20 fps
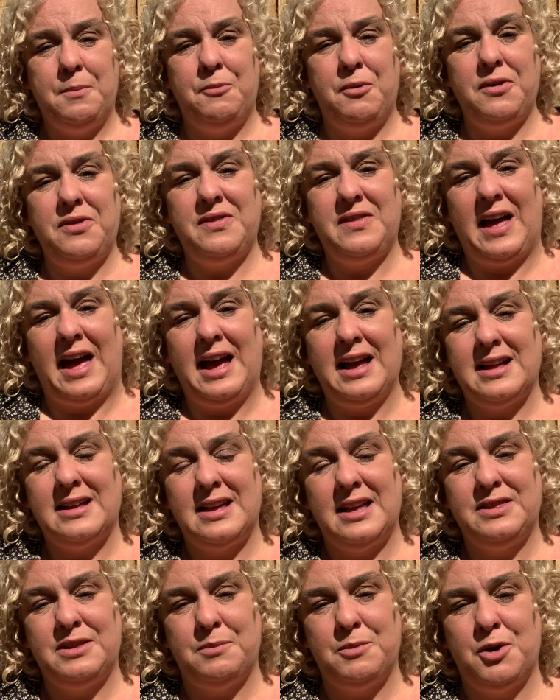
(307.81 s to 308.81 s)
But other than that,
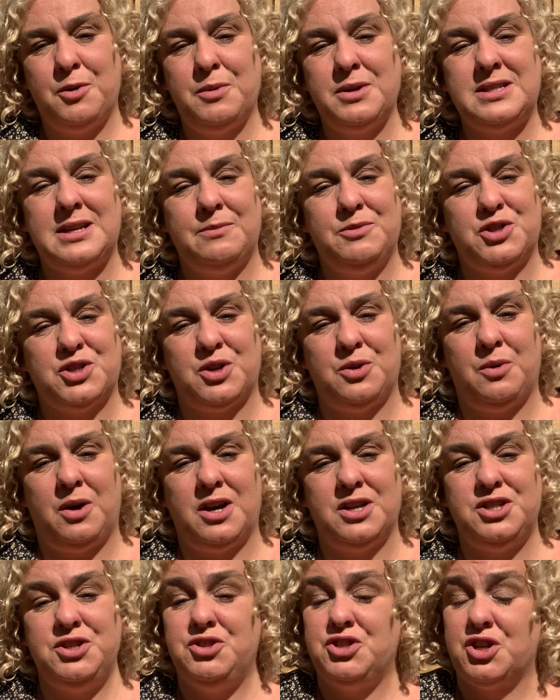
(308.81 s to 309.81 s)
at the moment, I'm just going to
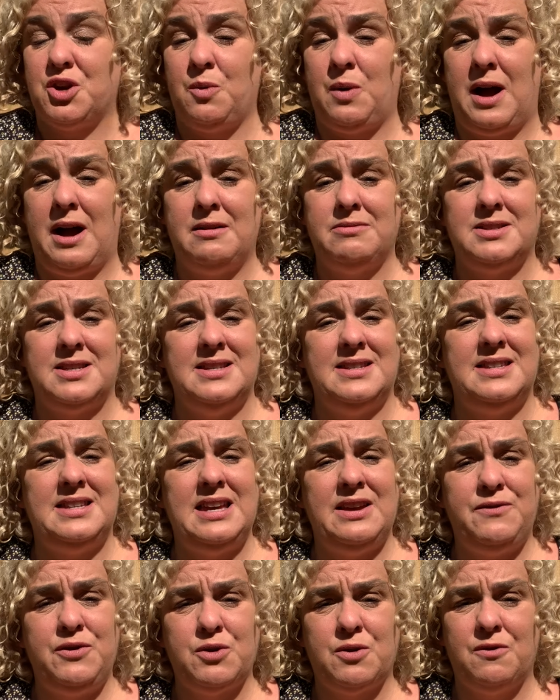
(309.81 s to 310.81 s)
ask you to go out and
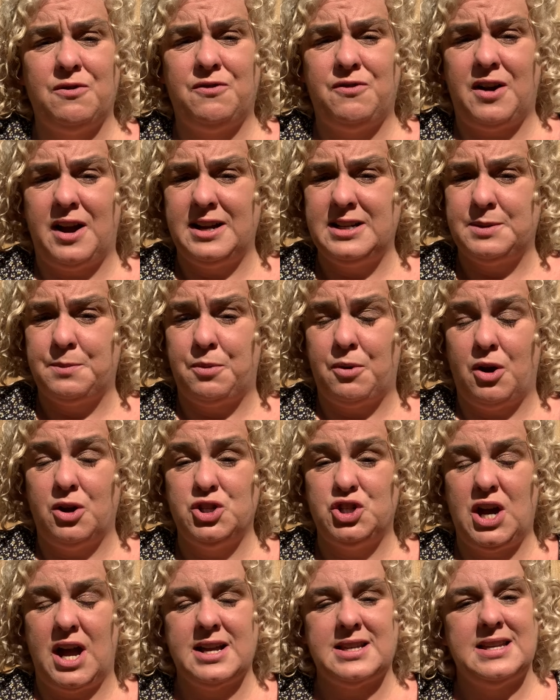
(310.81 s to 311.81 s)
see if you can find a
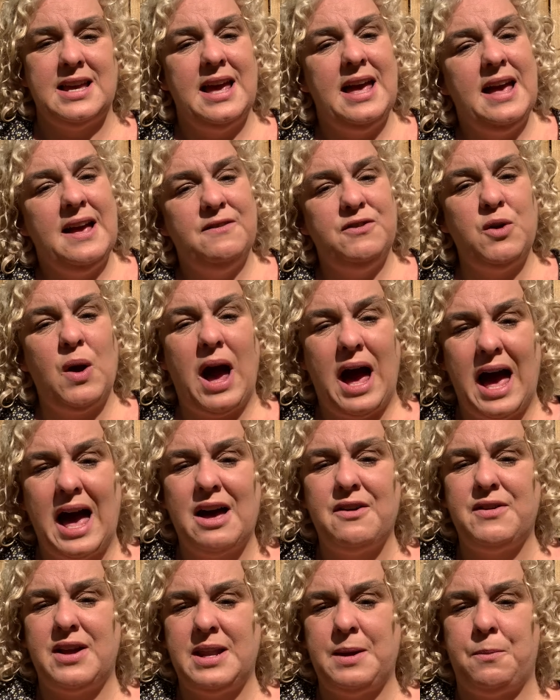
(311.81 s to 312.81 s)
project. If you
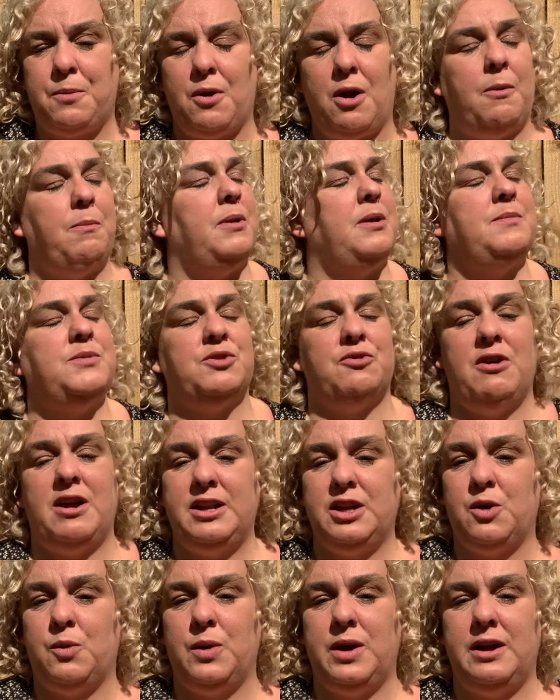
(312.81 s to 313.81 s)
have any problems or
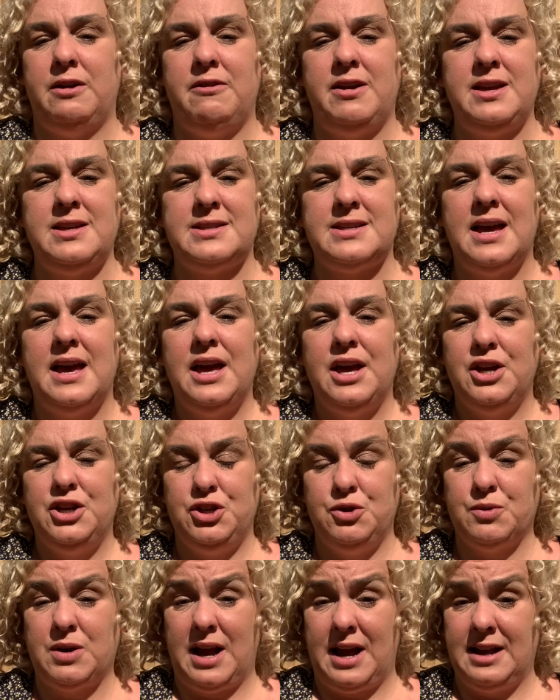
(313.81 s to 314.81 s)
any queries,
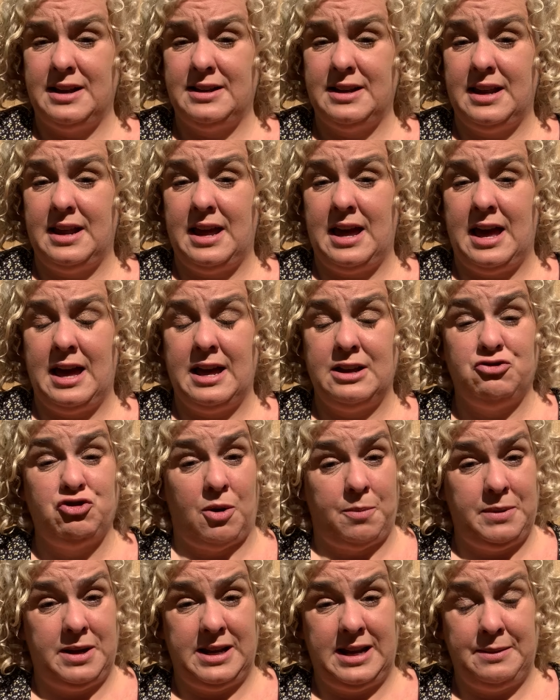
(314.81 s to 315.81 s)
you can
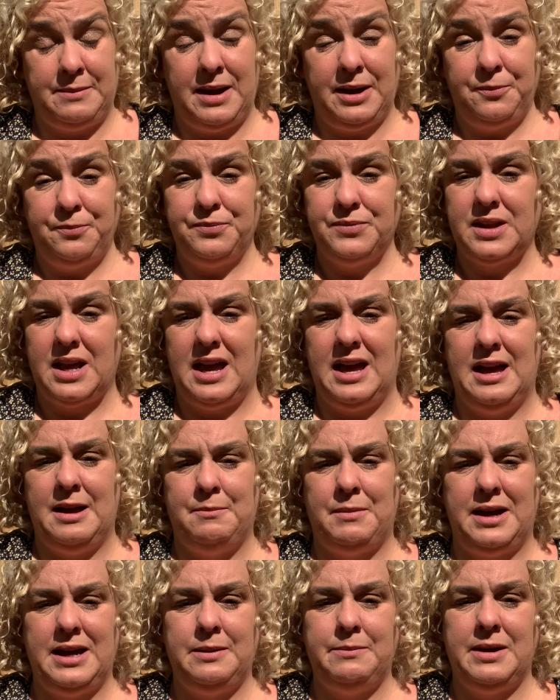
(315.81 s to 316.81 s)
drop me an email.
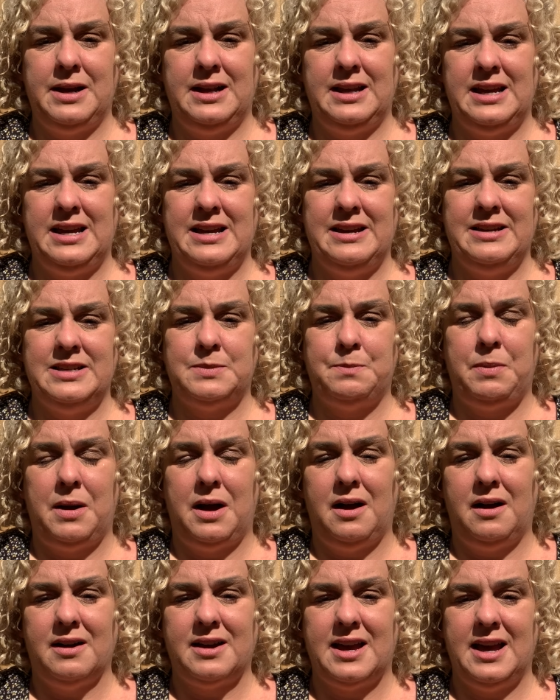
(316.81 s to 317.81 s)
My email is
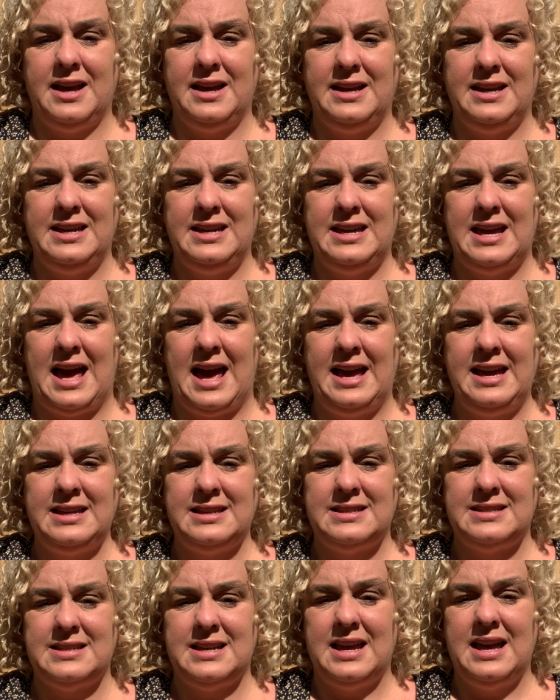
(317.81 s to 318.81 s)

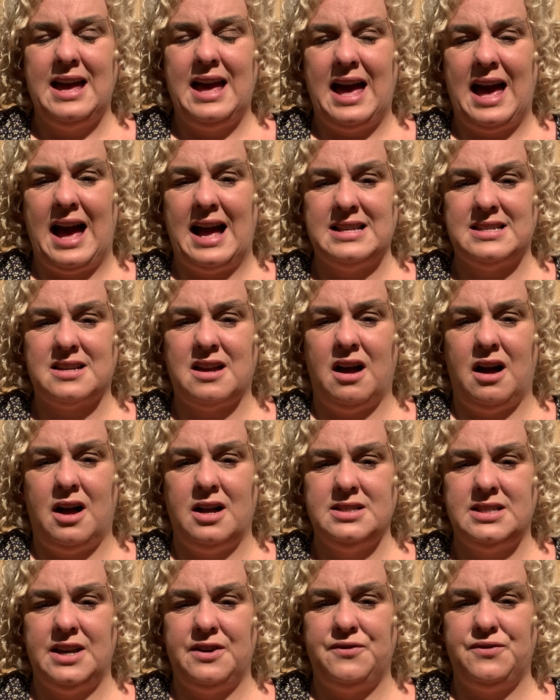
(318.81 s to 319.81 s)

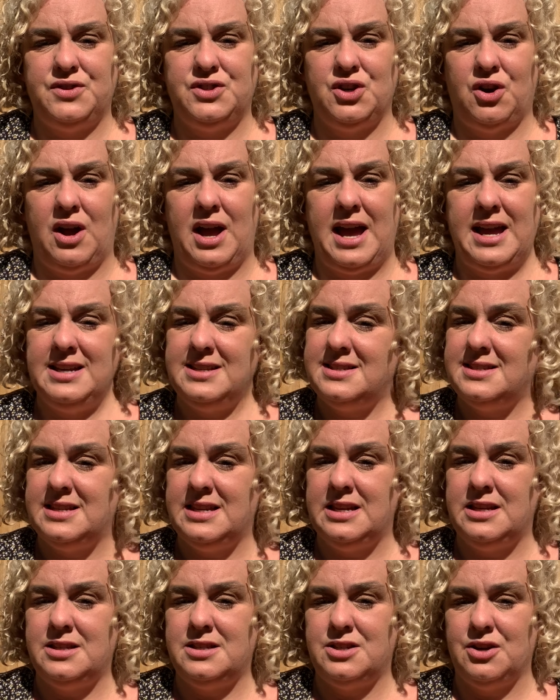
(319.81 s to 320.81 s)

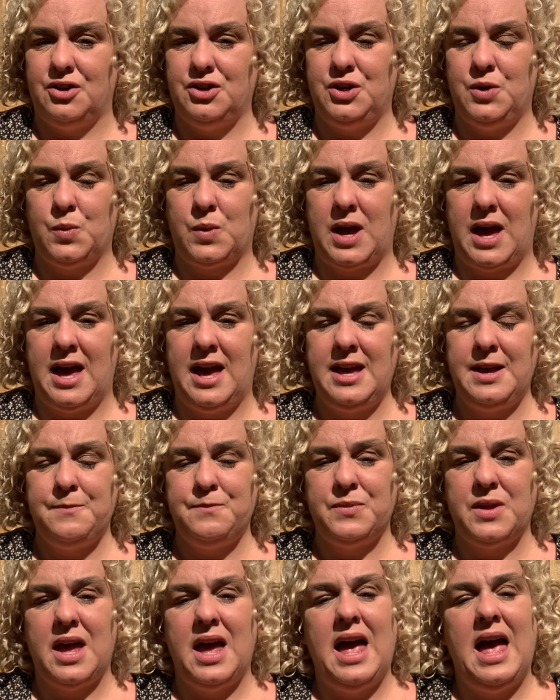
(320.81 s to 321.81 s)
parkereat@cardiff.ac.uk,
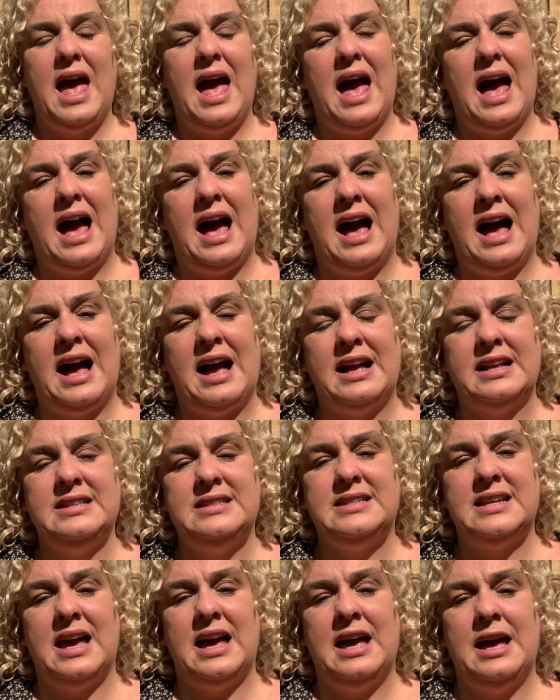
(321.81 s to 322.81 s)

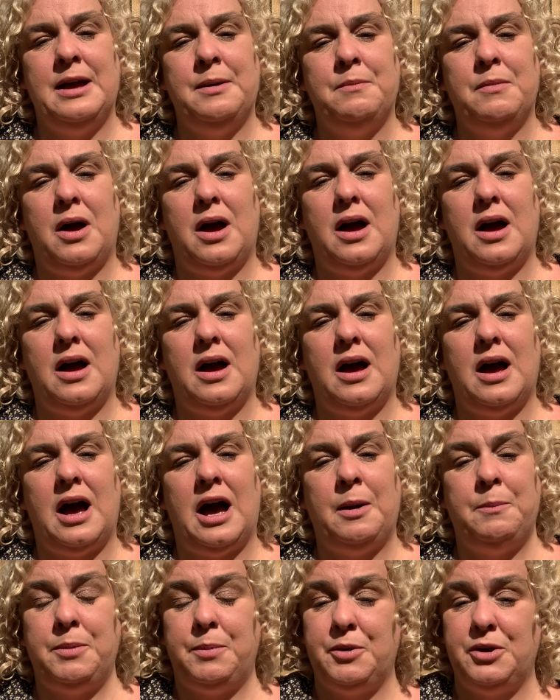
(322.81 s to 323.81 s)
and
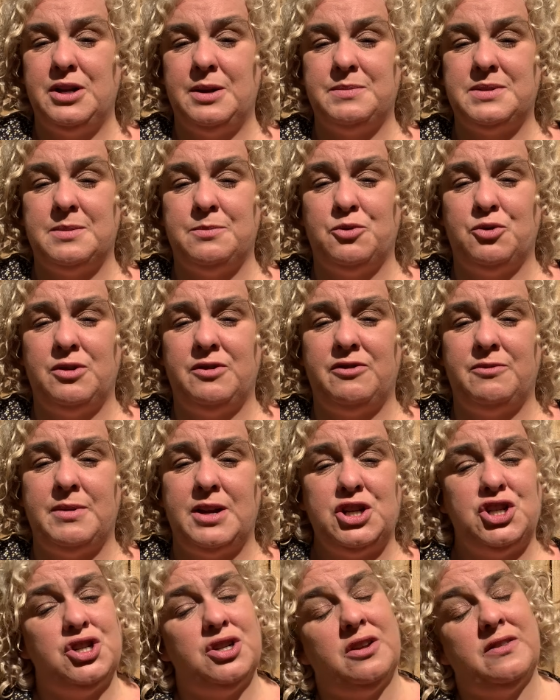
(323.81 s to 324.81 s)
I'll be putting up some more
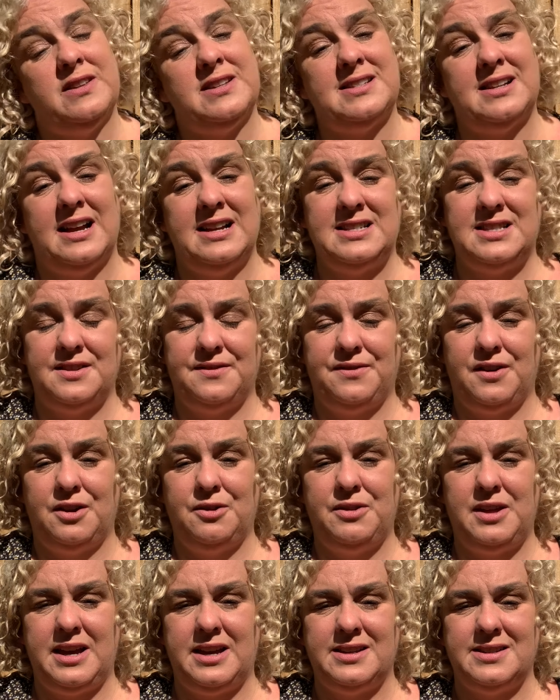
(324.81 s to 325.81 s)
information on the slides that
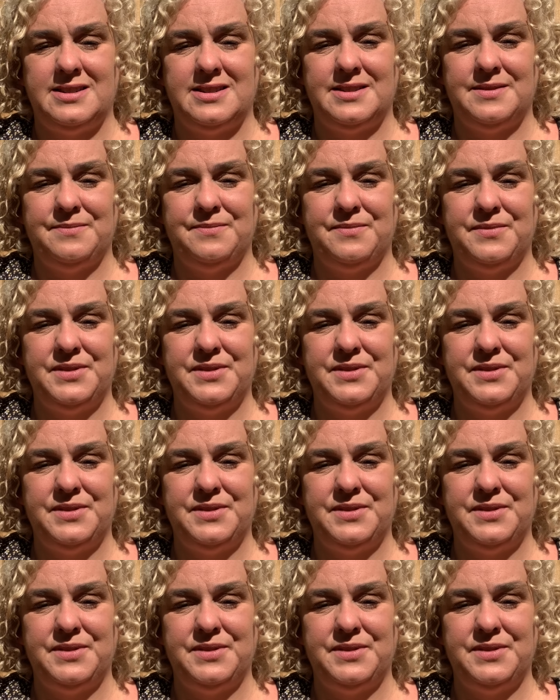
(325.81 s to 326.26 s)
follow this.